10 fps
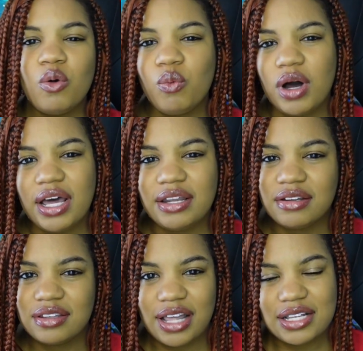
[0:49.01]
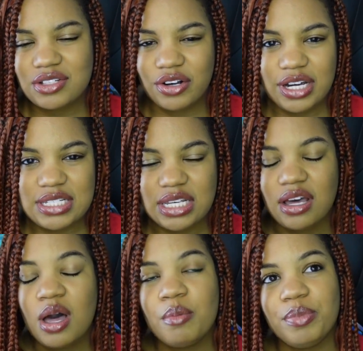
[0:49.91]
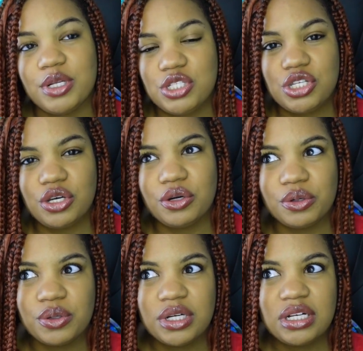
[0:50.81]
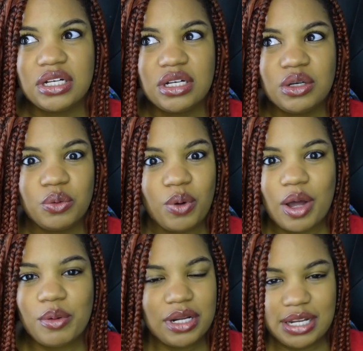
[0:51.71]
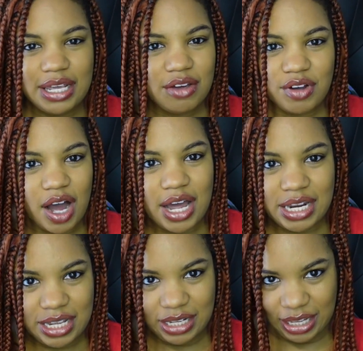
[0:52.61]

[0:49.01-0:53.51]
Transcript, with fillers: One, that's crazy. But two, why wouldn't he have gotten it?